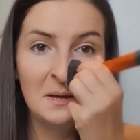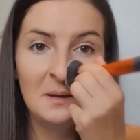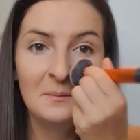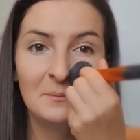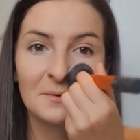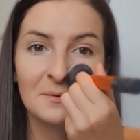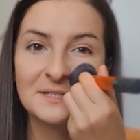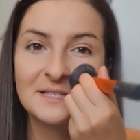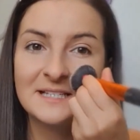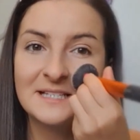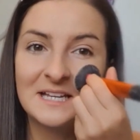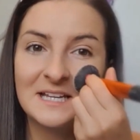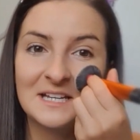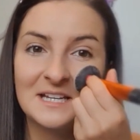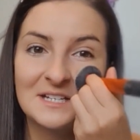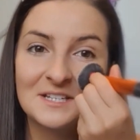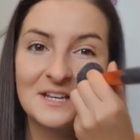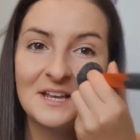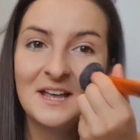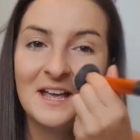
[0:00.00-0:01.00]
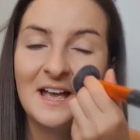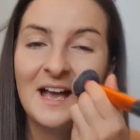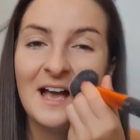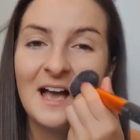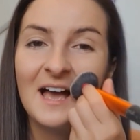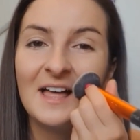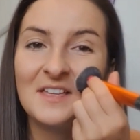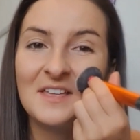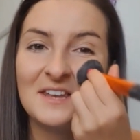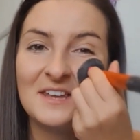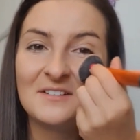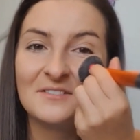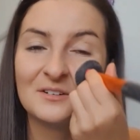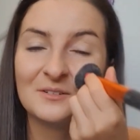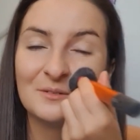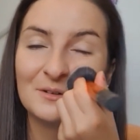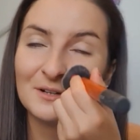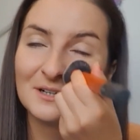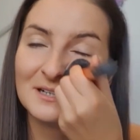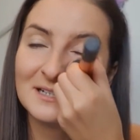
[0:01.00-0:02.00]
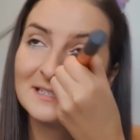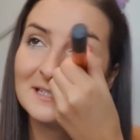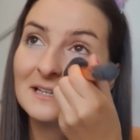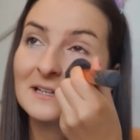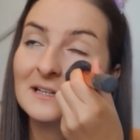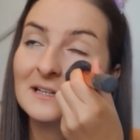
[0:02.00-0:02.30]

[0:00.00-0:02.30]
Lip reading: on stage and then never wore it.